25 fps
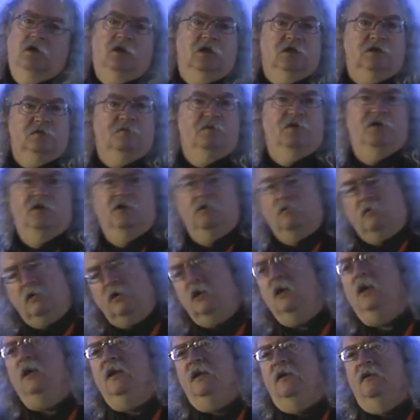Hospital,
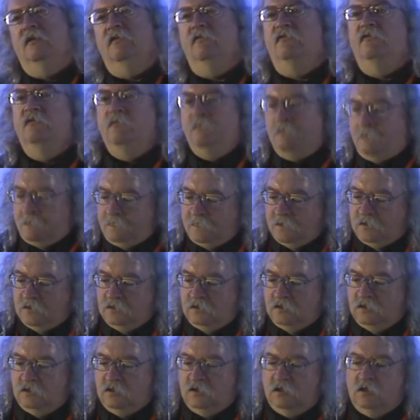where I live.
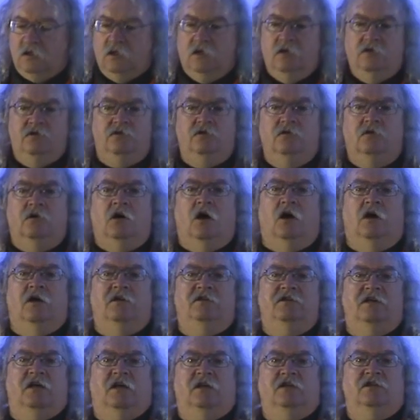Two
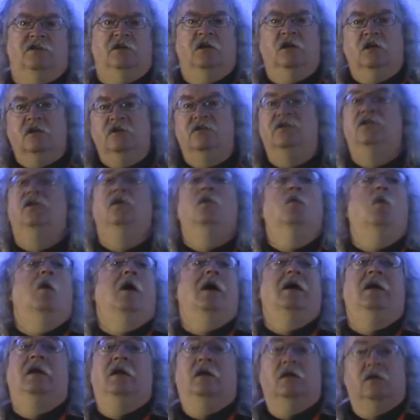contexts, two
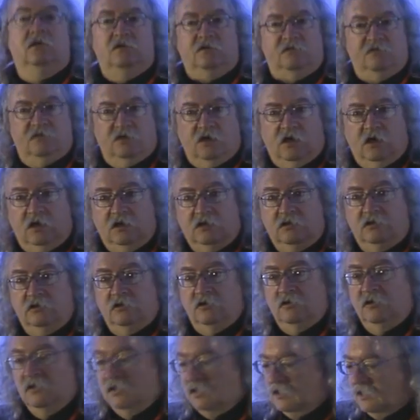ideas of
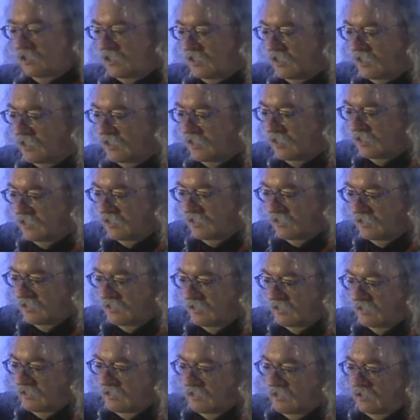doctor.
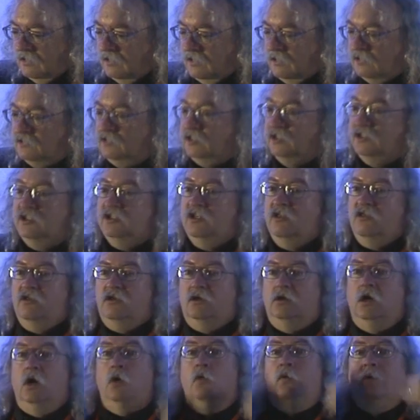Just
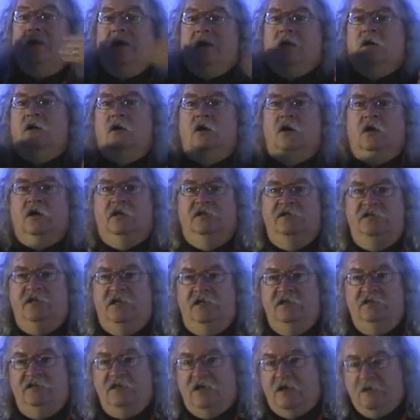throwing
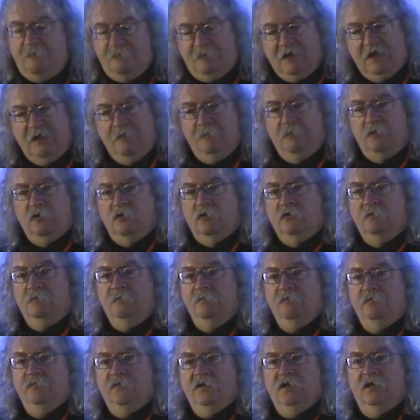content at
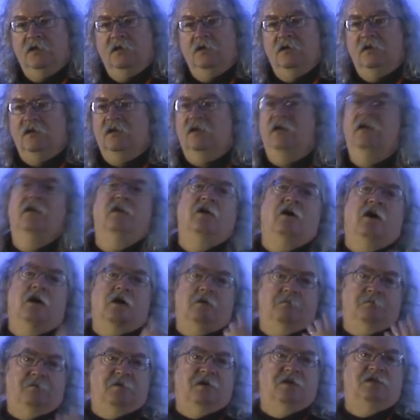people
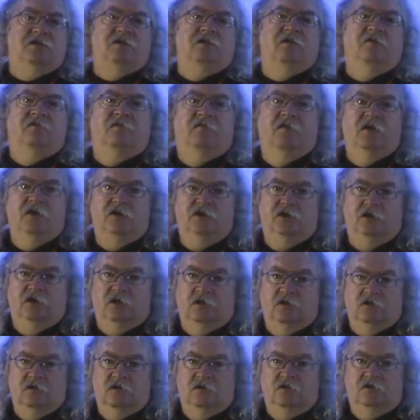cannot be
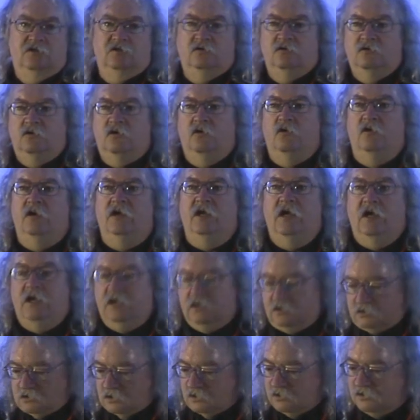sufficient to
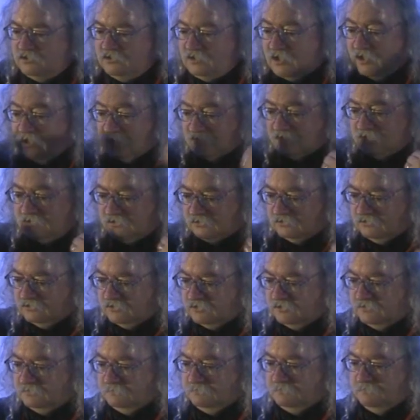create
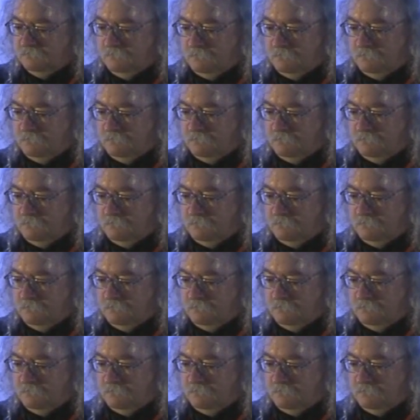doctors.